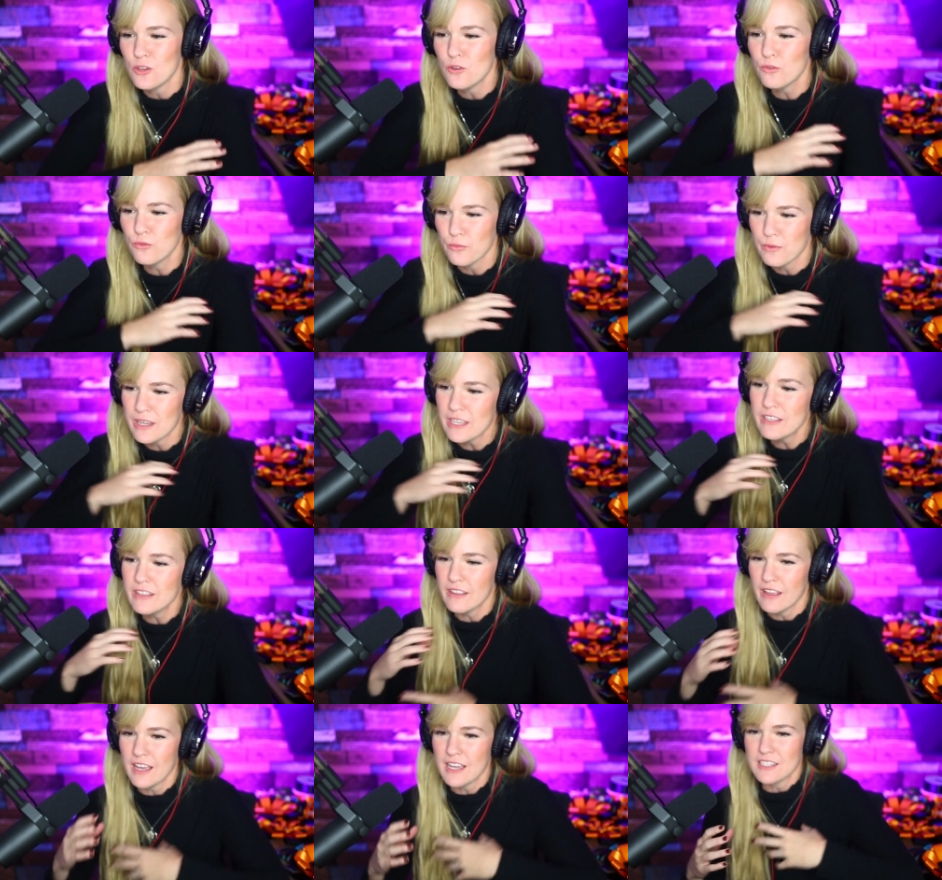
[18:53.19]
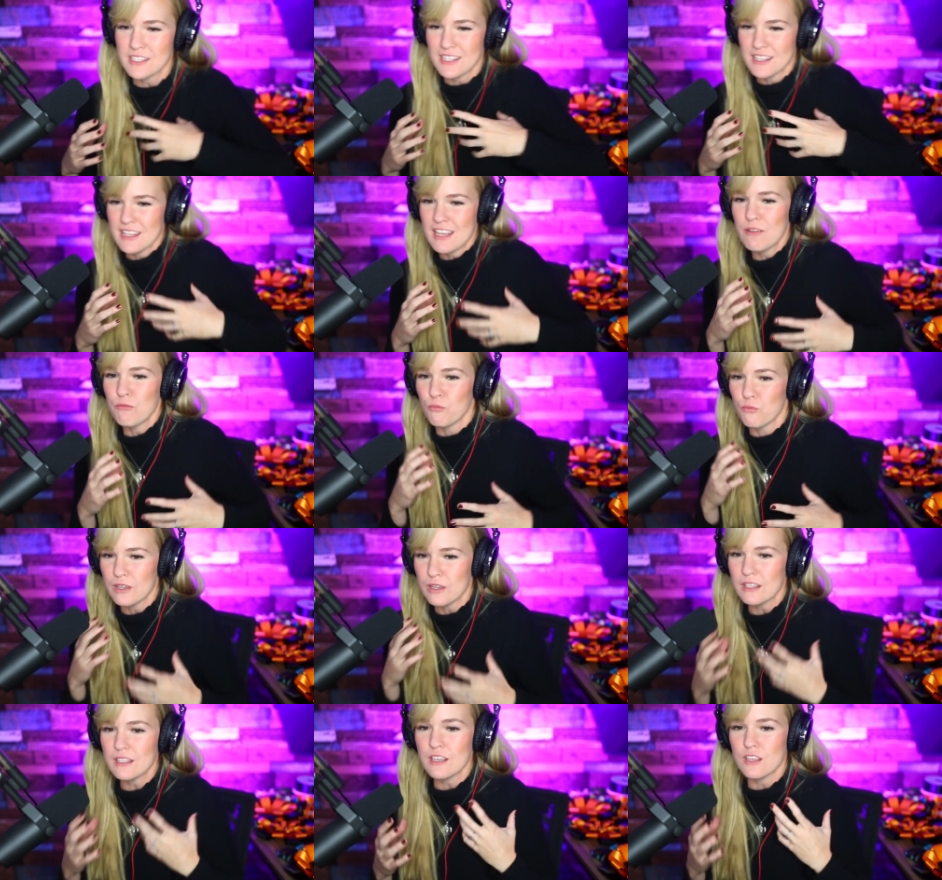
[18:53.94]
you realize that they
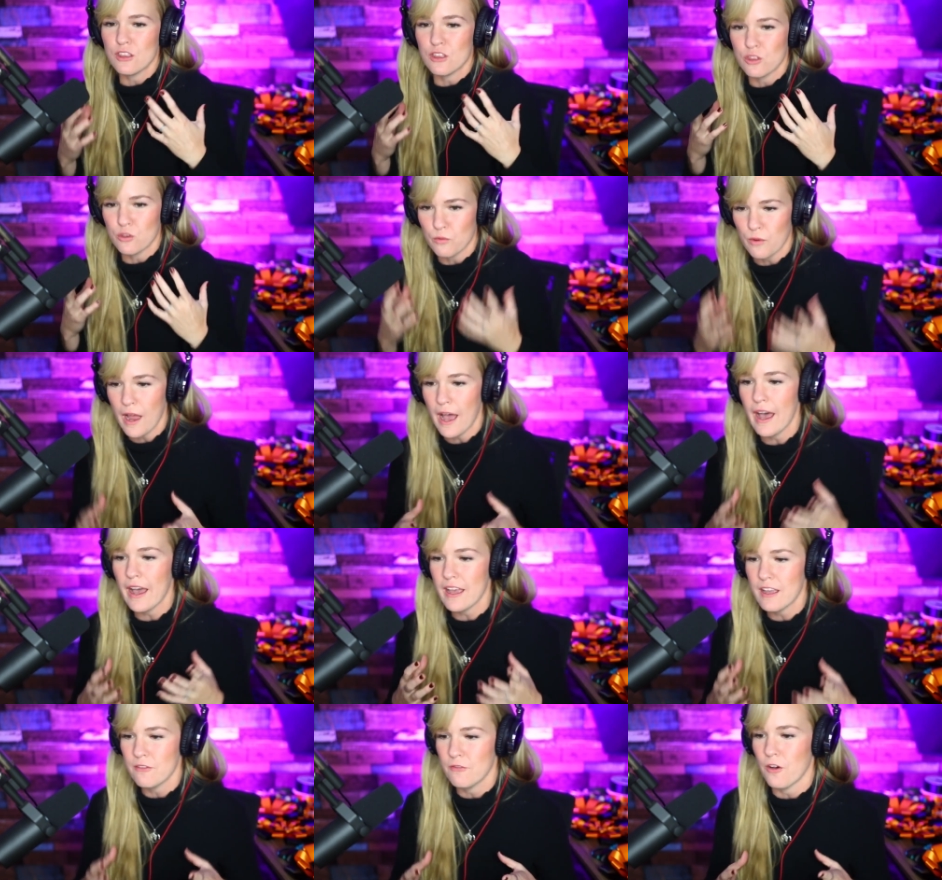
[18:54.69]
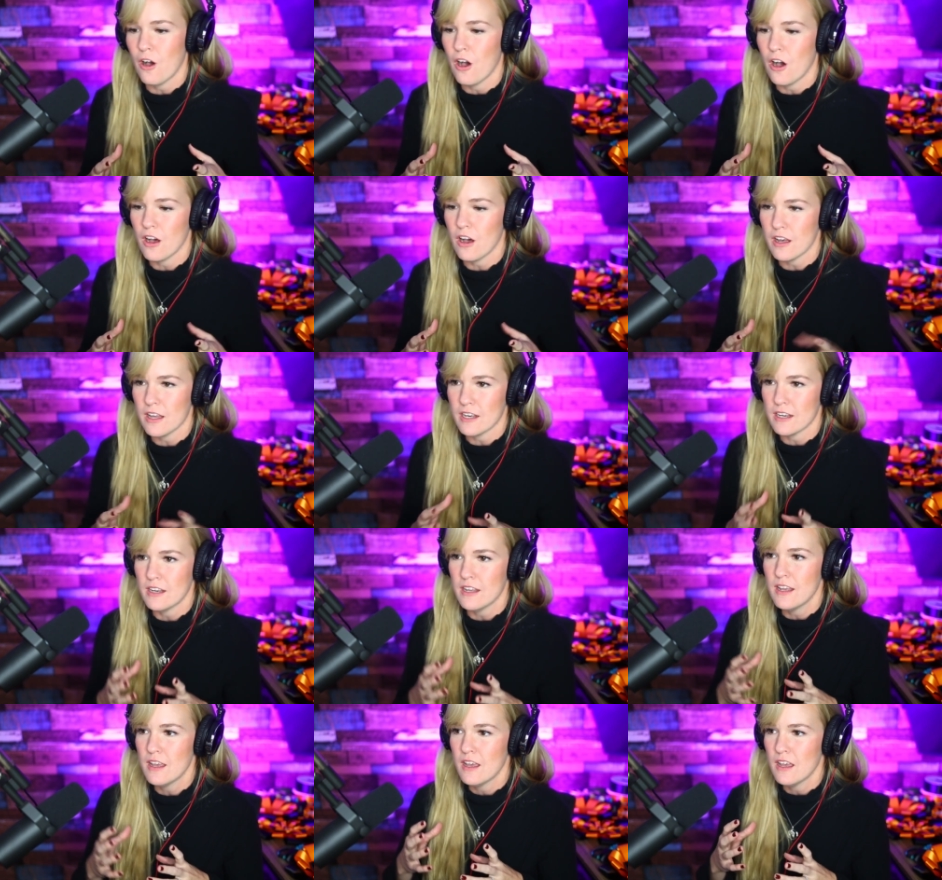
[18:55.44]
really thrive
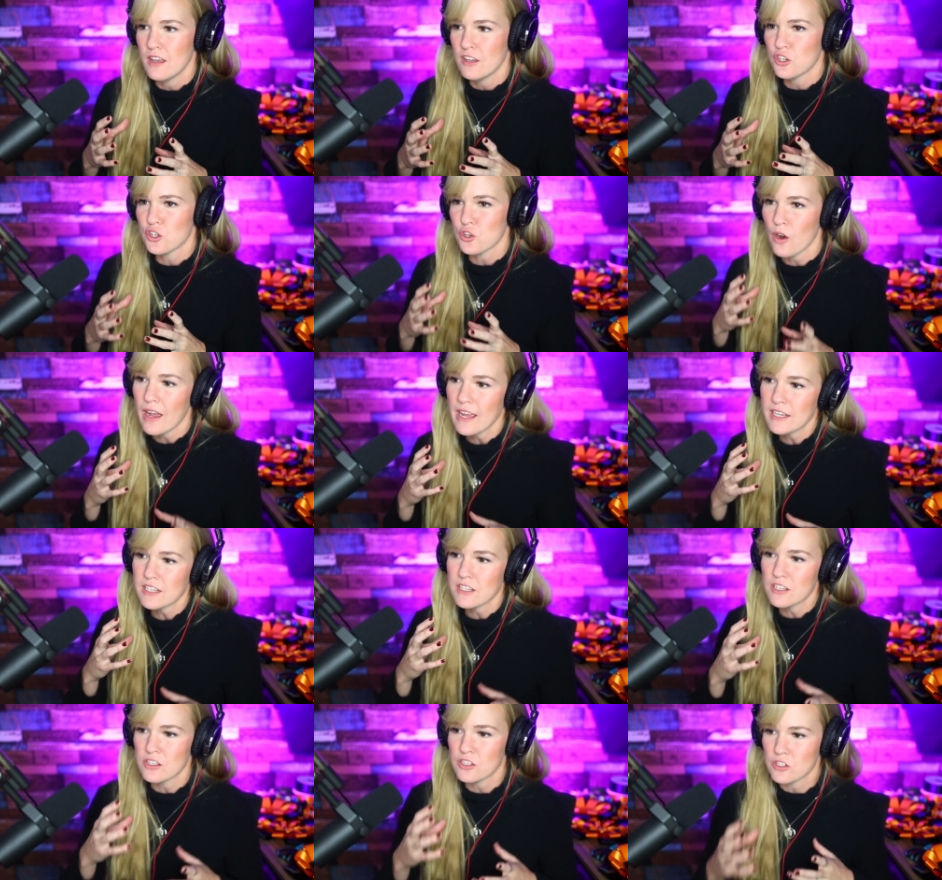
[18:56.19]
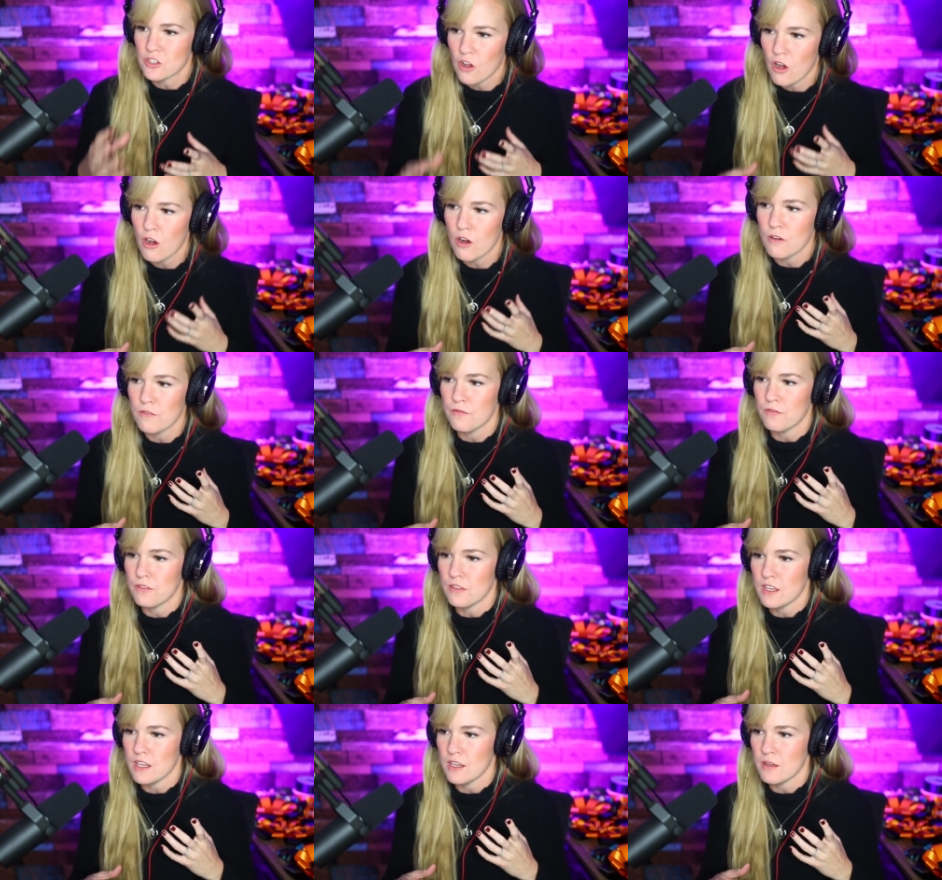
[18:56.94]
on trying to solve
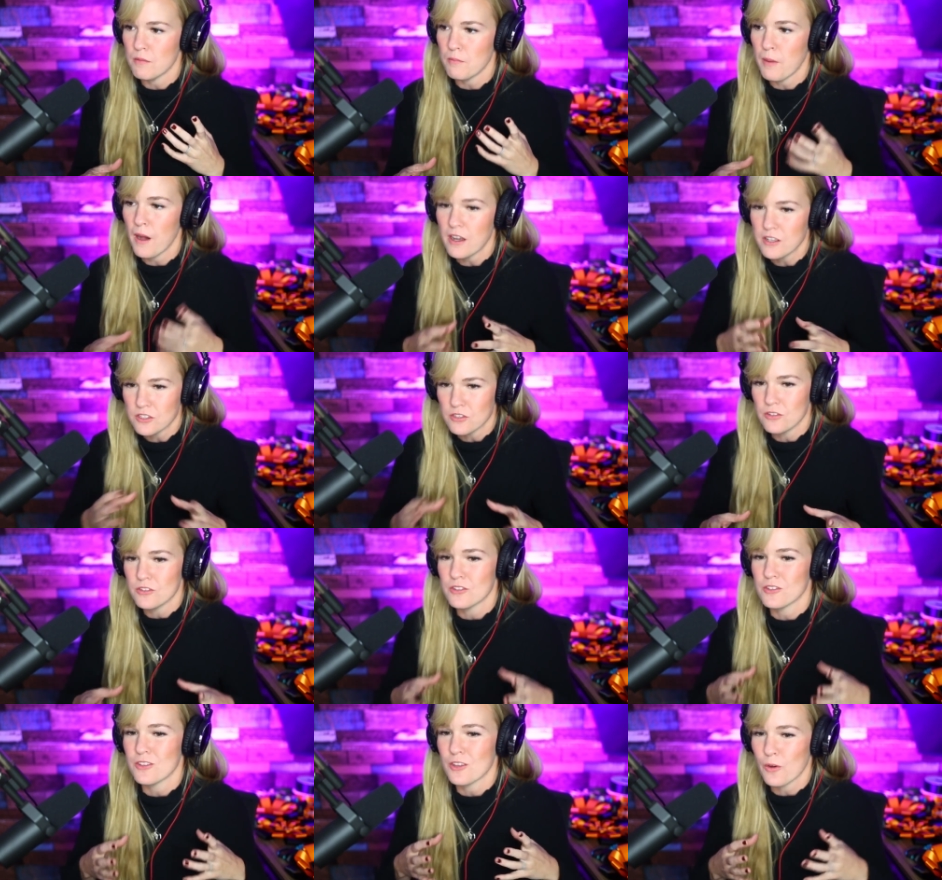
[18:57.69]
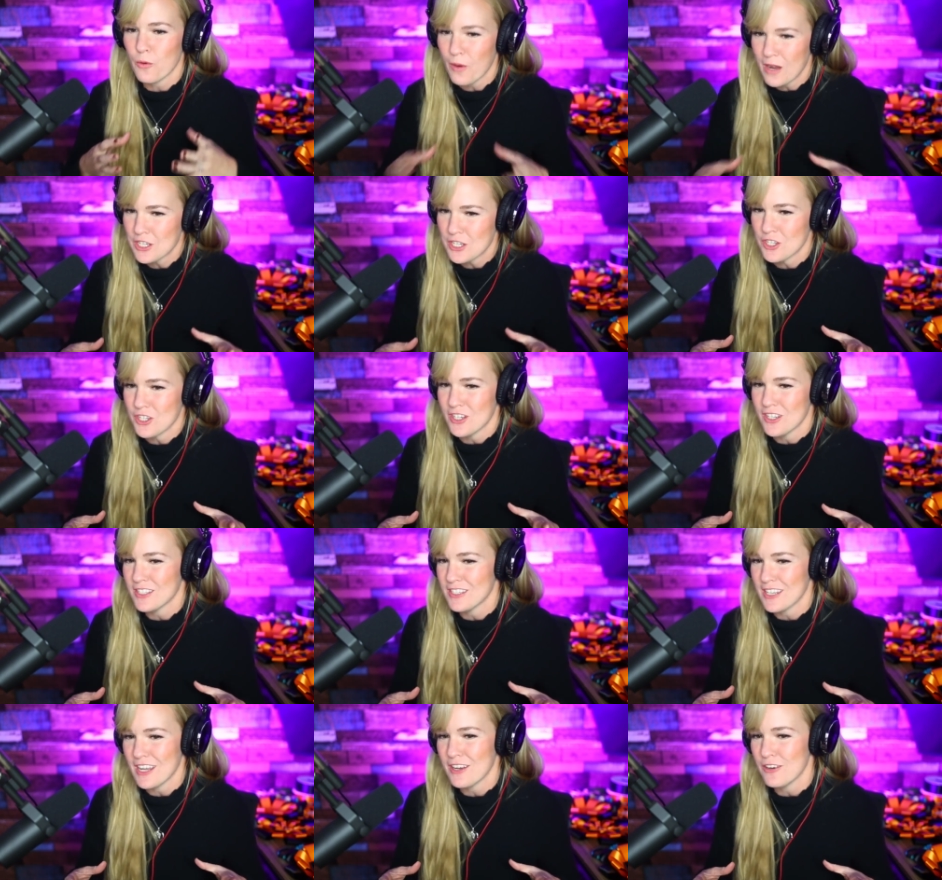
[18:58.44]
the puzzles or the
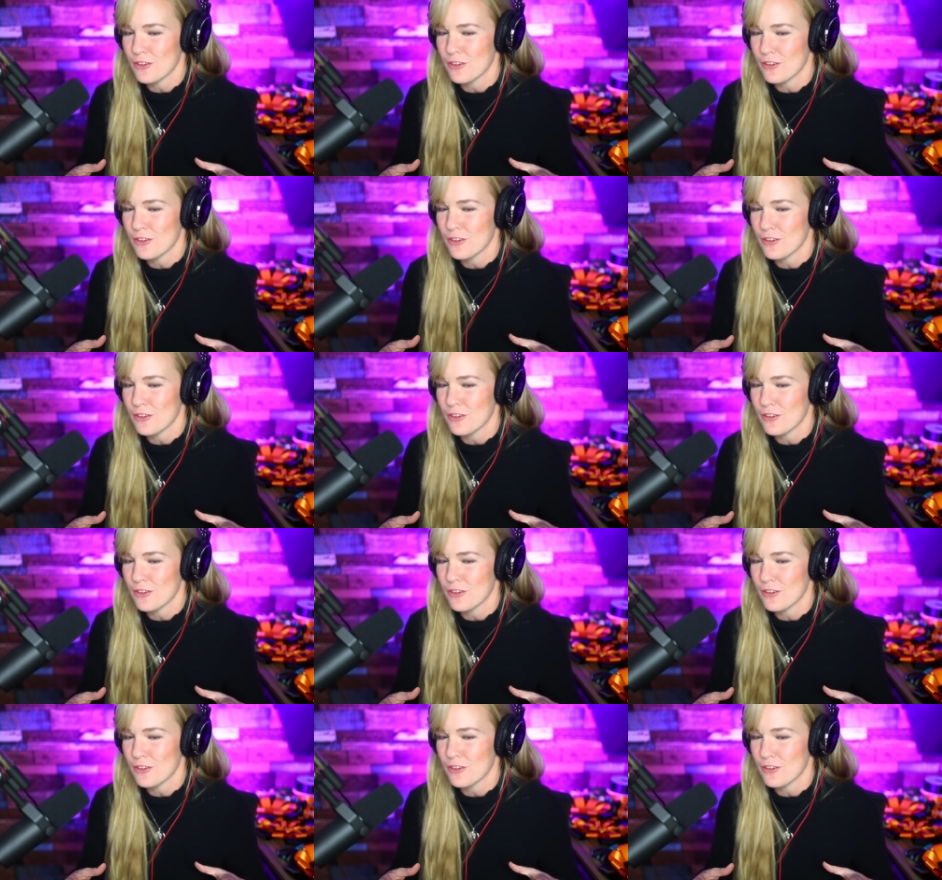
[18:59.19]
questions that you're